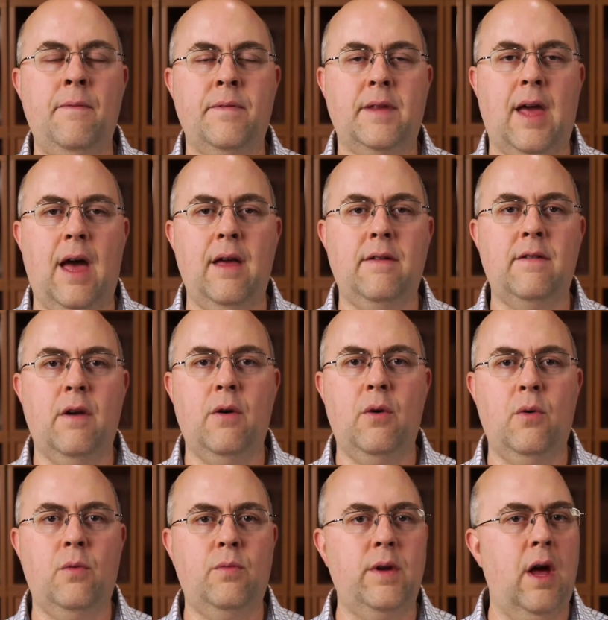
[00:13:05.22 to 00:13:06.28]
Okay.
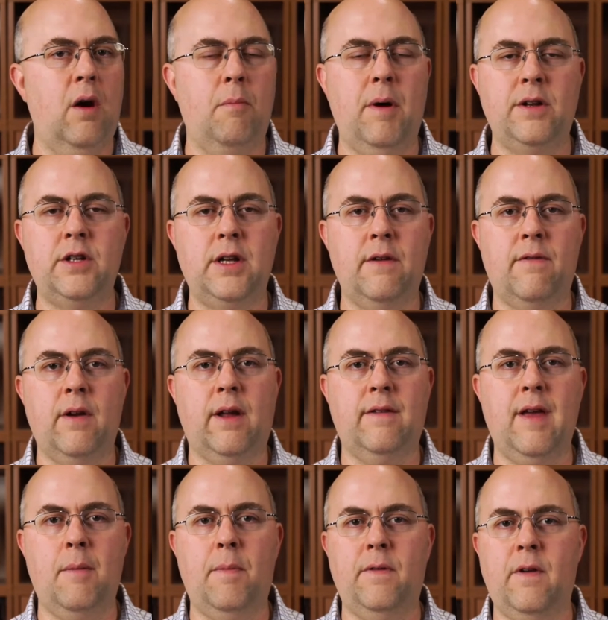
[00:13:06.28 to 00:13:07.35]
So, a bunch of different
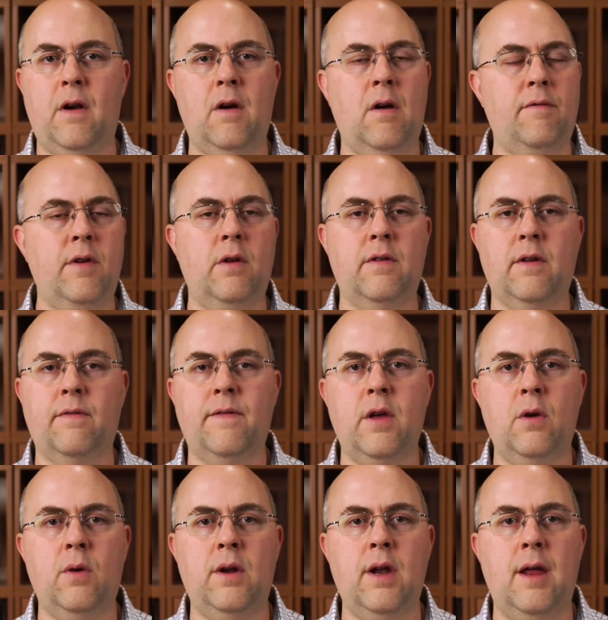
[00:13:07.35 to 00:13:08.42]
examples there. I've used a
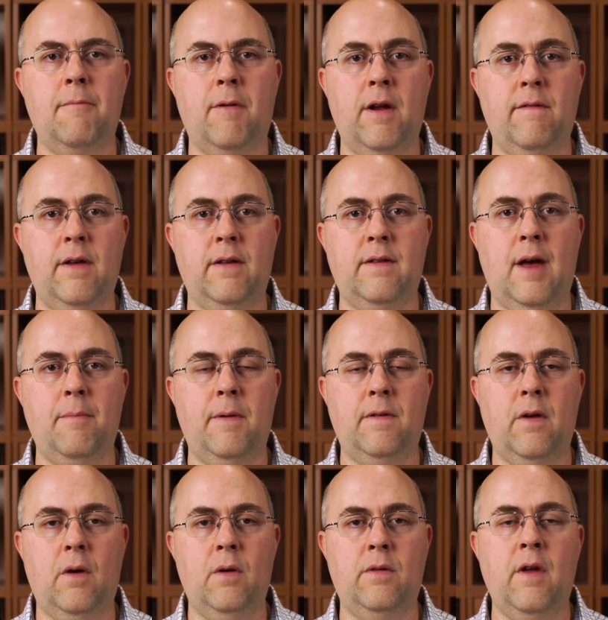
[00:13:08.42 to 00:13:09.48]
few in previous
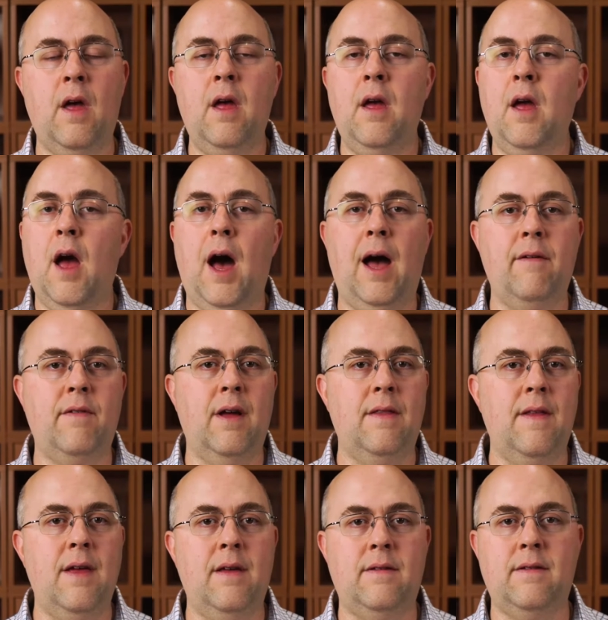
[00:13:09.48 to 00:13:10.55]
episodes. I've done
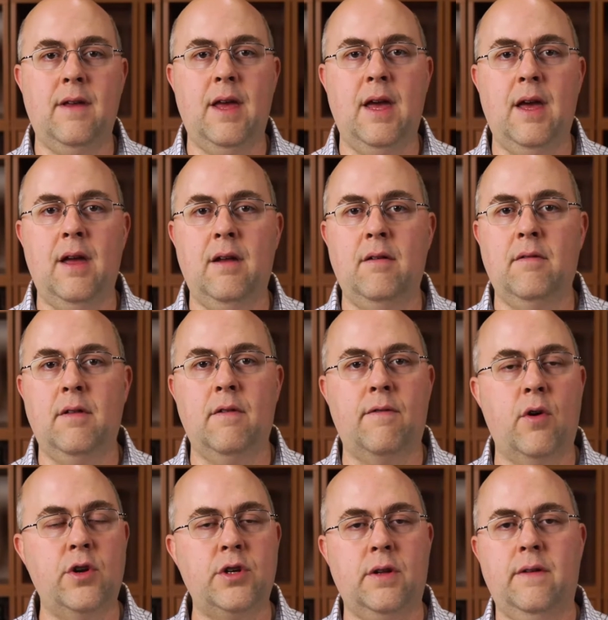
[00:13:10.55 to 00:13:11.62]
this in the
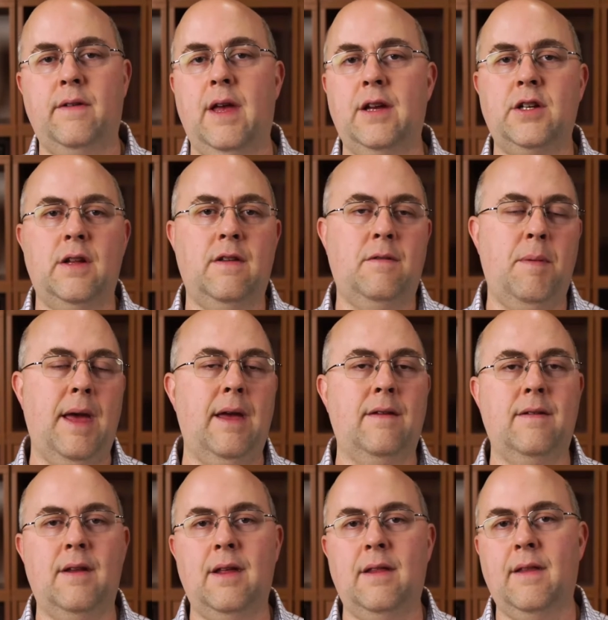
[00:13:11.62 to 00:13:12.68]
virtualization
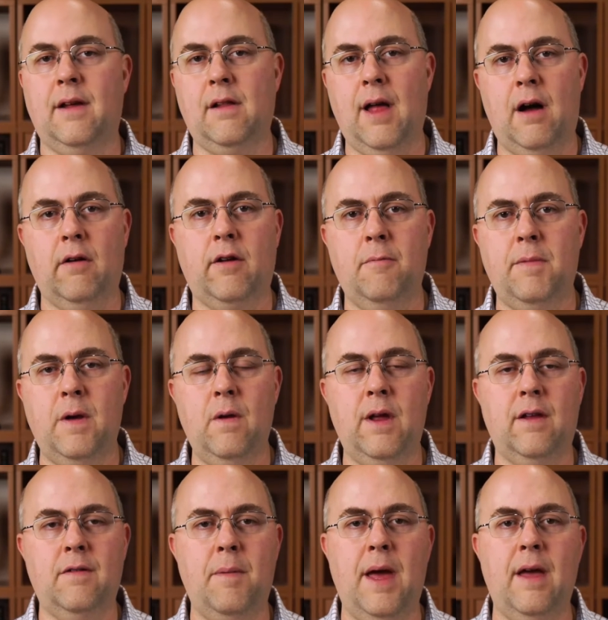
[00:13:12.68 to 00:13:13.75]
space and in the cloud computing
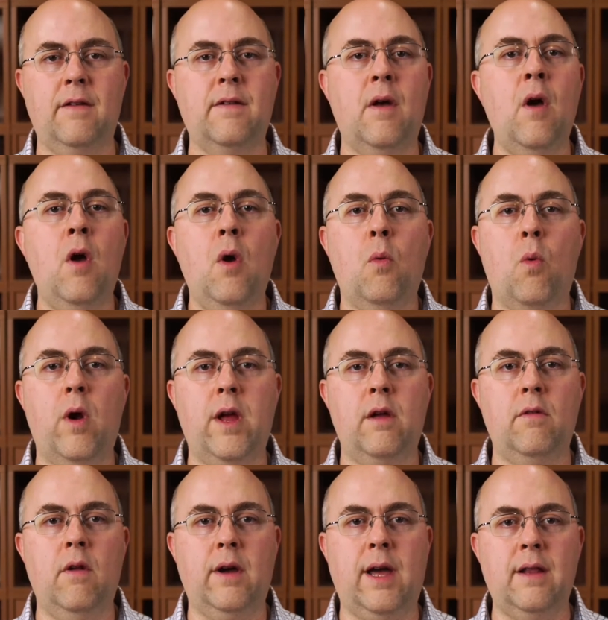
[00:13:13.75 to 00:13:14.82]
space, where you
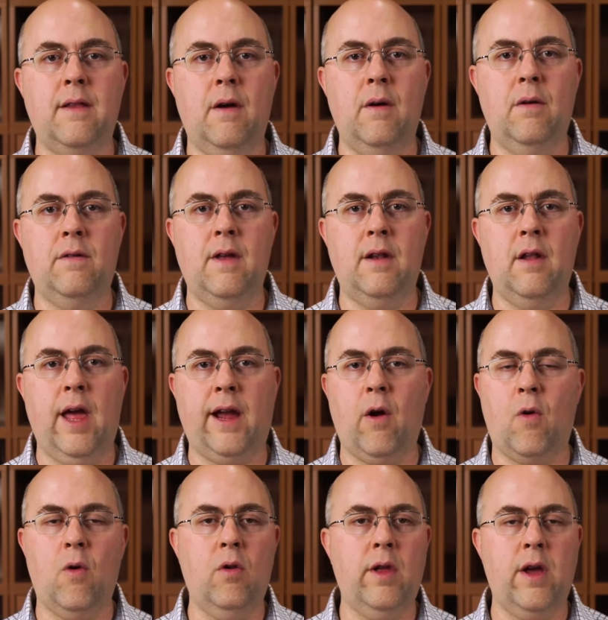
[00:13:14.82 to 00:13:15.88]
look at those and, like,
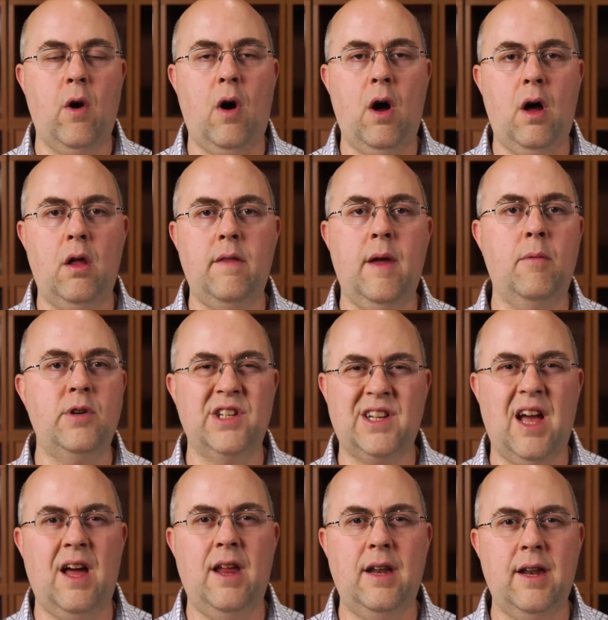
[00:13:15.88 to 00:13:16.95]
early on, they were just
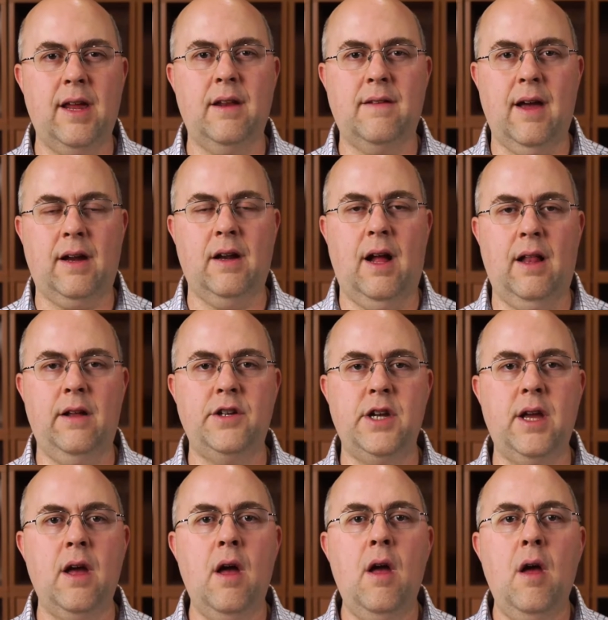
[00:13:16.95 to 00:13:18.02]
kind of neat
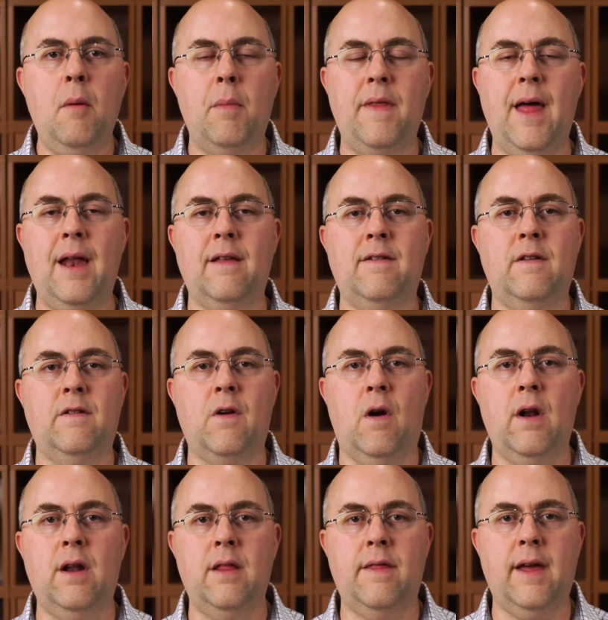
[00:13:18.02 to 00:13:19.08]
technology. But then as you
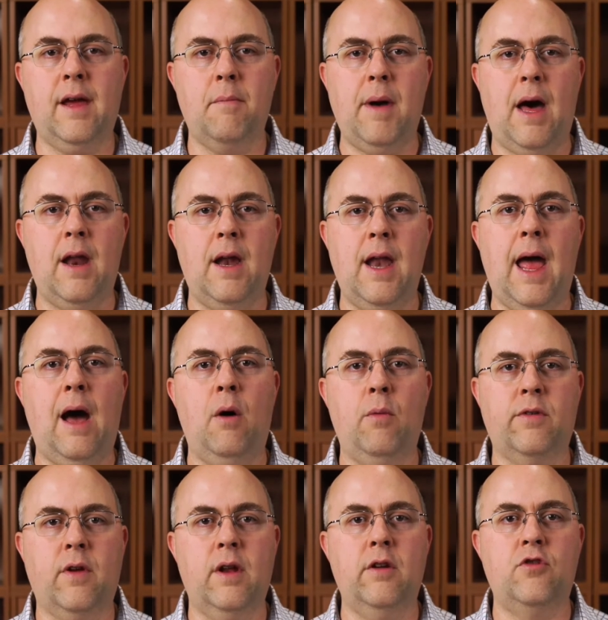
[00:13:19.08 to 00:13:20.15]
started to think about it and how it
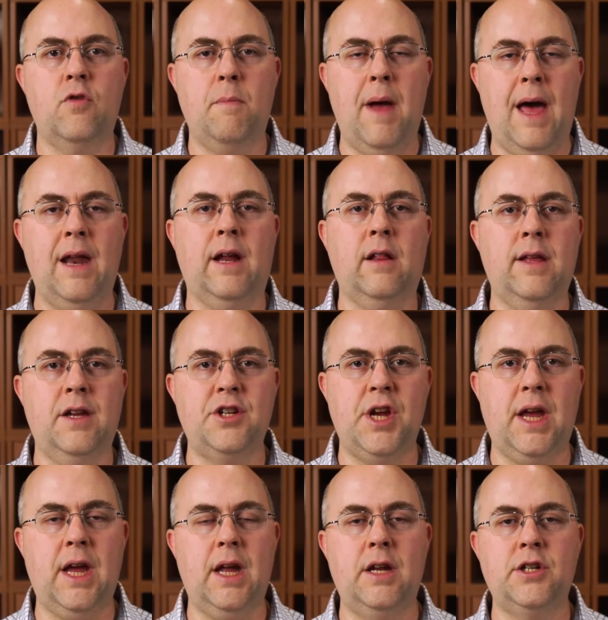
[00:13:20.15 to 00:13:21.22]
was going to dramatically
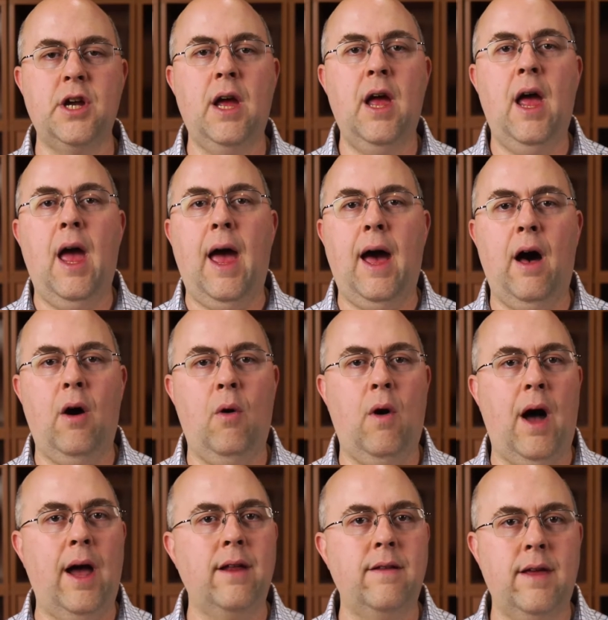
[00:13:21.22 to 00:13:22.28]
change how
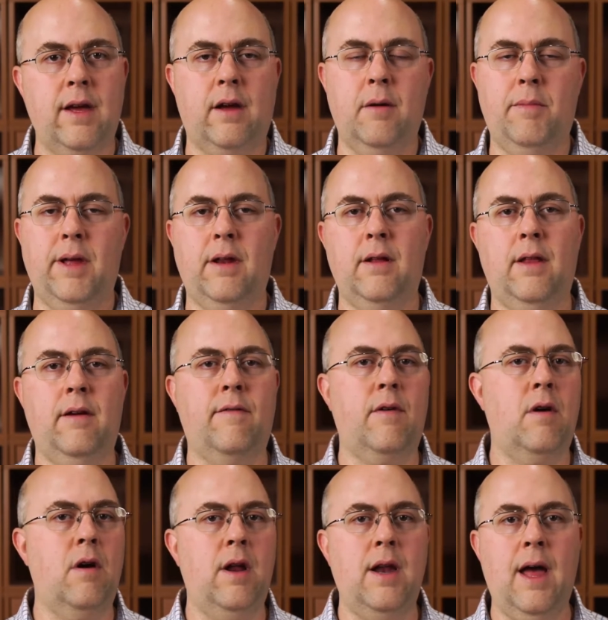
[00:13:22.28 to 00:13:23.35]
IT could be
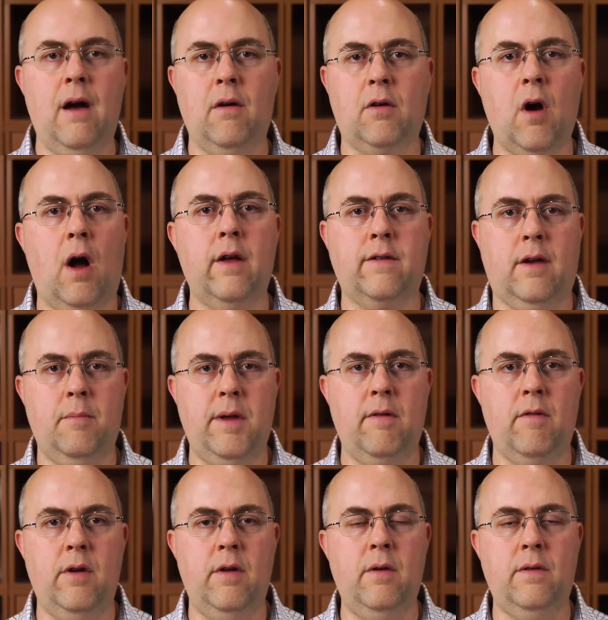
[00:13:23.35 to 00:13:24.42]
delivered and how costs could be
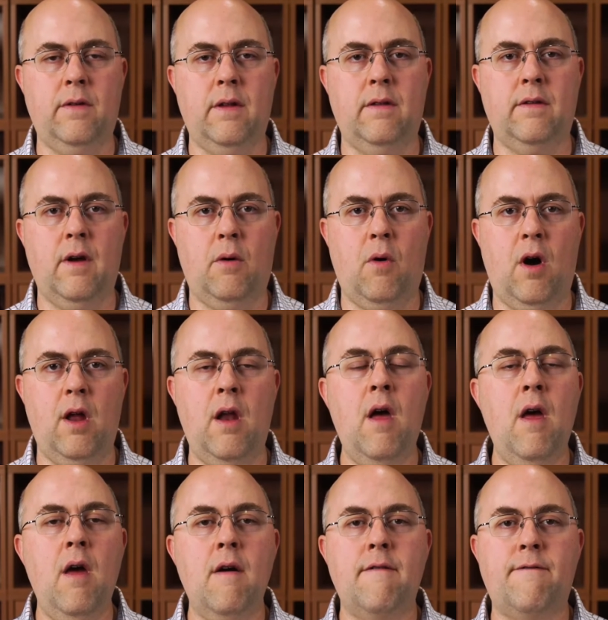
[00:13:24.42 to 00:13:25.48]
reduced and so on,
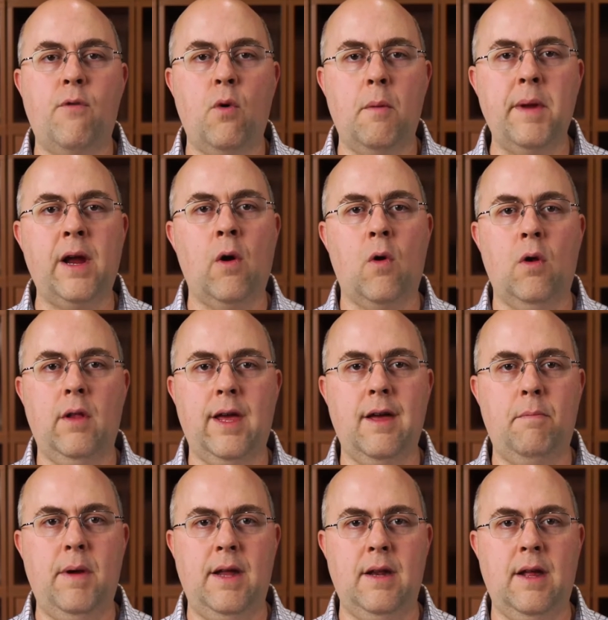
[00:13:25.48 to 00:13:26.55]
forming early
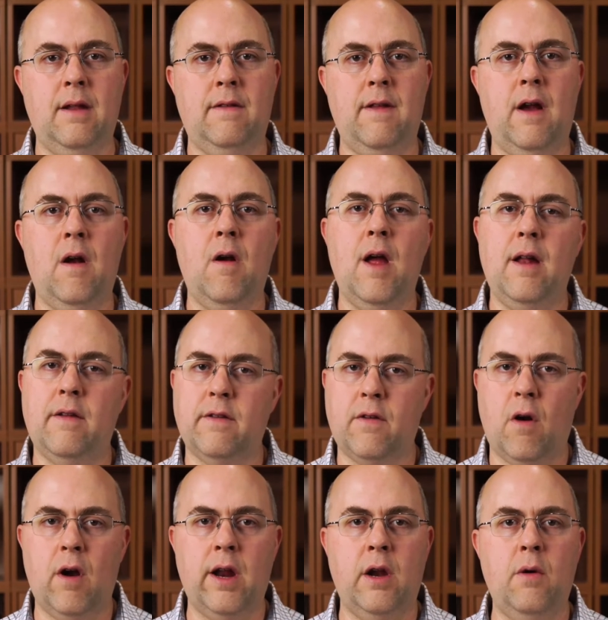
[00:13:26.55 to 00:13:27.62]
opinions there and
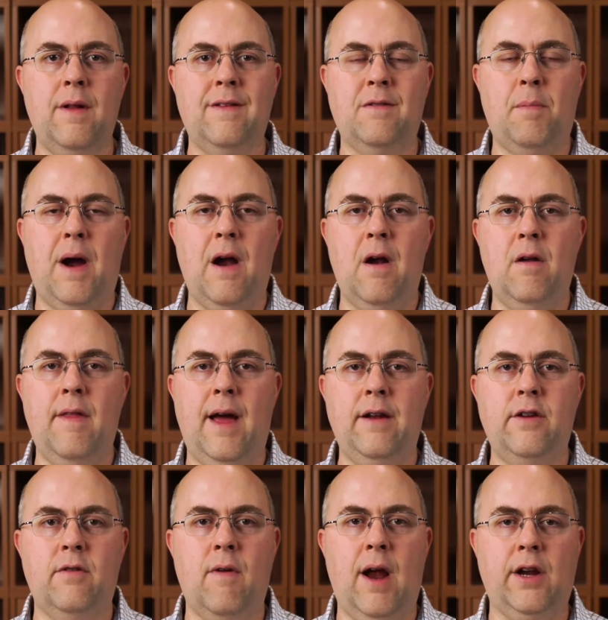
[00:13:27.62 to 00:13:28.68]
starting to inspire that
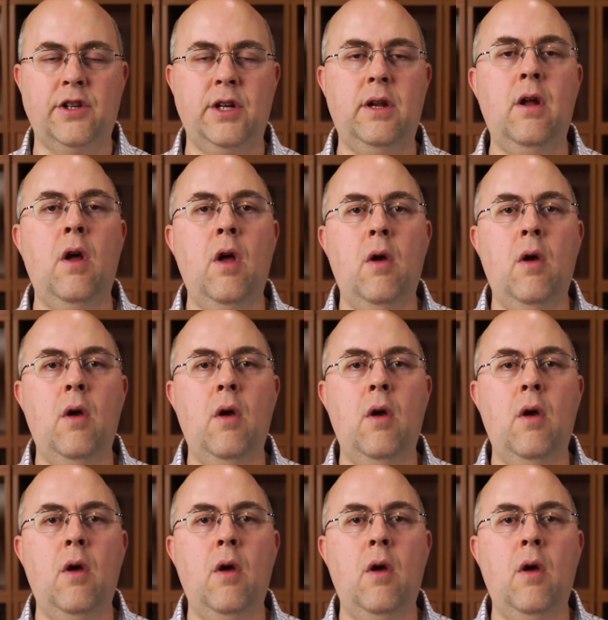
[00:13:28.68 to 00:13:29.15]
direction